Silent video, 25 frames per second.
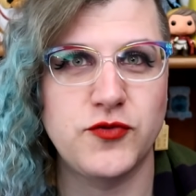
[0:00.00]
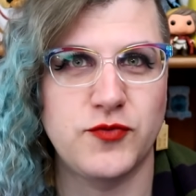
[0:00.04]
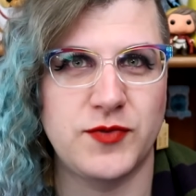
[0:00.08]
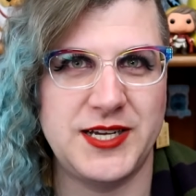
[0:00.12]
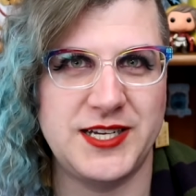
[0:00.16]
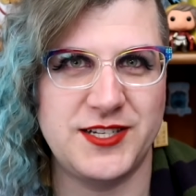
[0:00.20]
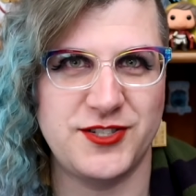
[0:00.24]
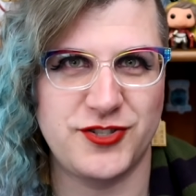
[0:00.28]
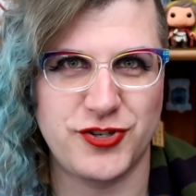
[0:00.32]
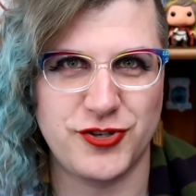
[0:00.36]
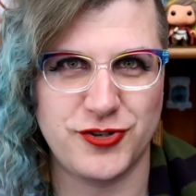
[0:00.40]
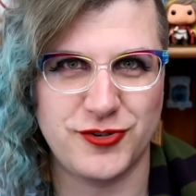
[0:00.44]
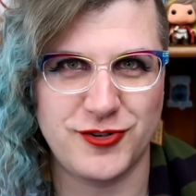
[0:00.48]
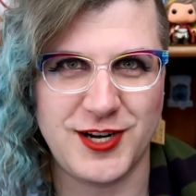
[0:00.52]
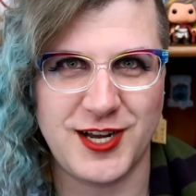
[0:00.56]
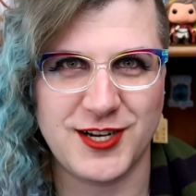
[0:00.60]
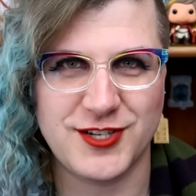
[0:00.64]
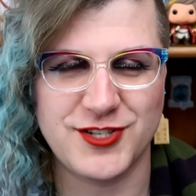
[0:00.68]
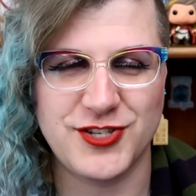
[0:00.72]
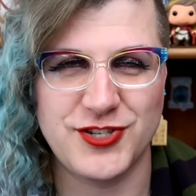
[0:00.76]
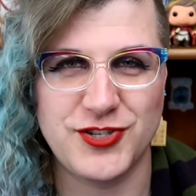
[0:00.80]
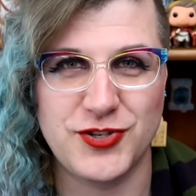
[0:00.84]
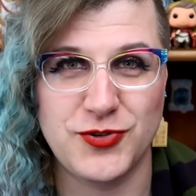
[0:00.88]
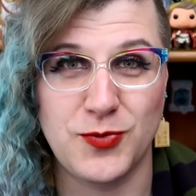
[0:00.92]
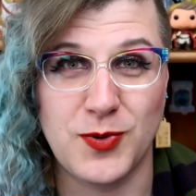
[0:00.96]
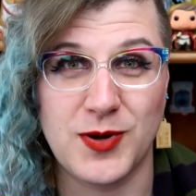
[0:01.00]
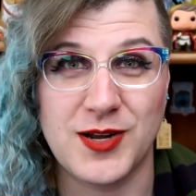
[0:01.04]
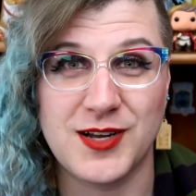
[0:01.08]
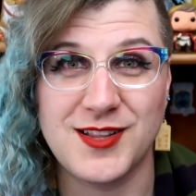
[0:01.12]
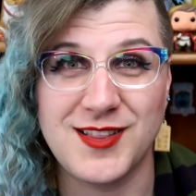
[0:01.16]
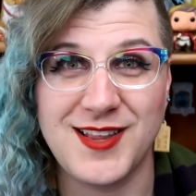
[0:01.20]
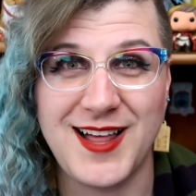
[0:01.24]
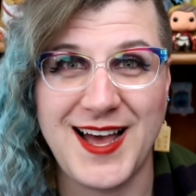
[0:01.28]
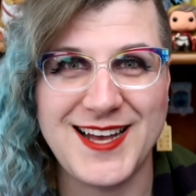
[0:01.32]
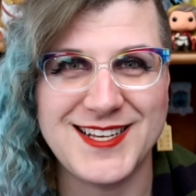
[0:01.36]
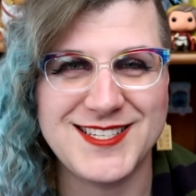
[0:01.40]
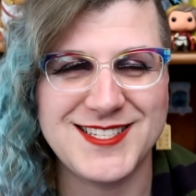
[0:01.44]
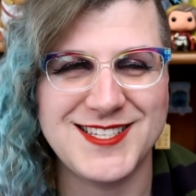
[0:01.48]
reintroduction to a
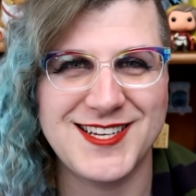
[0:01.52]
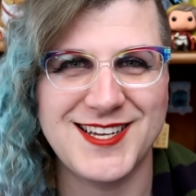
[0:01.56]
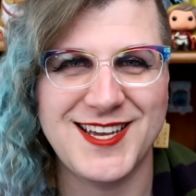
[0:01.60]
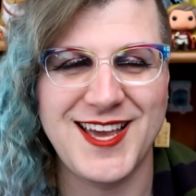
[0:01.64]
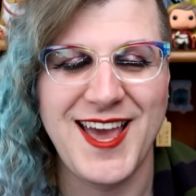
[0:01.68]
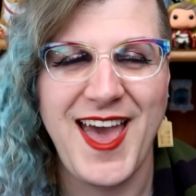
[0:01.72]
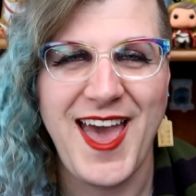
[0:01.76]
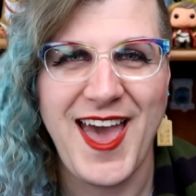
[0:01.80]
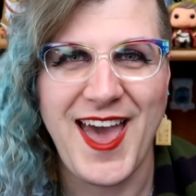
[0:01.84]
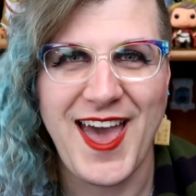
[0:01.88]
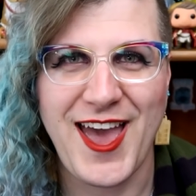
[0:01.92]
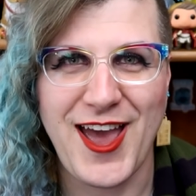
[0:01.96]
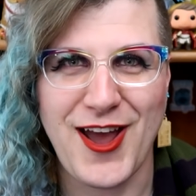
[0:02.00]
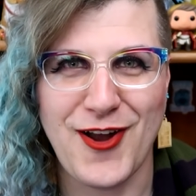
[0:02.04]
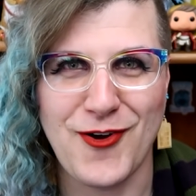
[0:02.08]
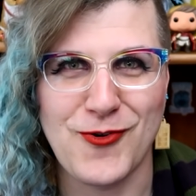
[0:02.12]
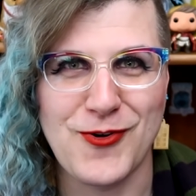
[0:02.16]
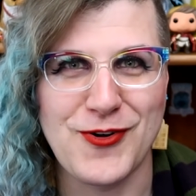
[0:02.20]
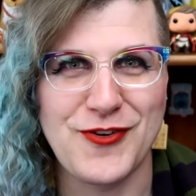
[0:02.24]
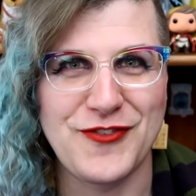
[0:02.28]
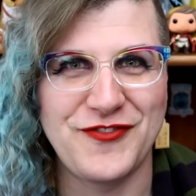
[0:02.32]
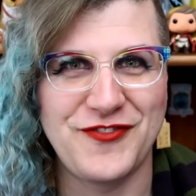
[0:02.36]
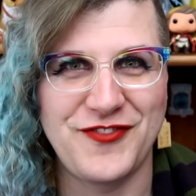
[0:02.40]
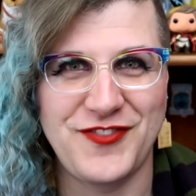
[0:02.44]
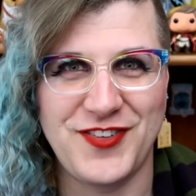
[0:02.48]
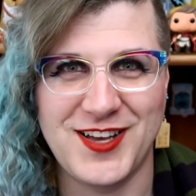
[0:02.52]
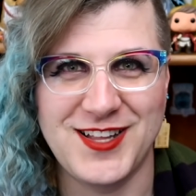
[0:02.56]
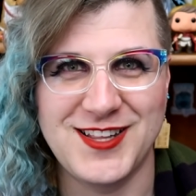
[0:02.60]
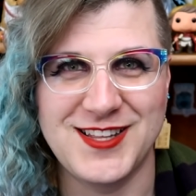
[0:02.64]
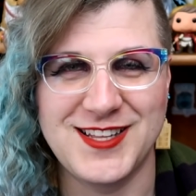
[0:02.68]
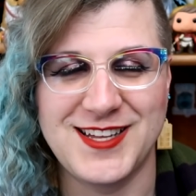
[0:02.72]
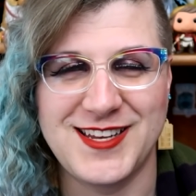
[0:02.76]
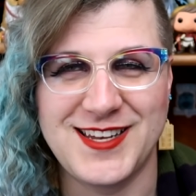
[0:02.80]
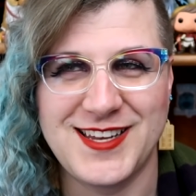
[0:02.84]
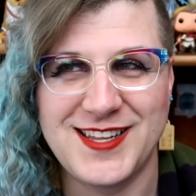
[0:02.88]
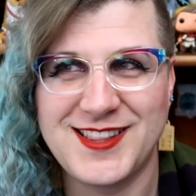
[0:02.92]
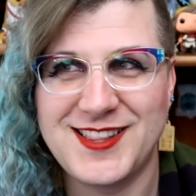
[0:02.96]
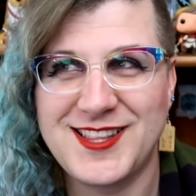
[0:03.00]
classic era
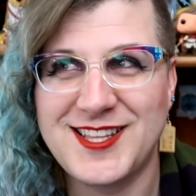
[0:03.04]
villain.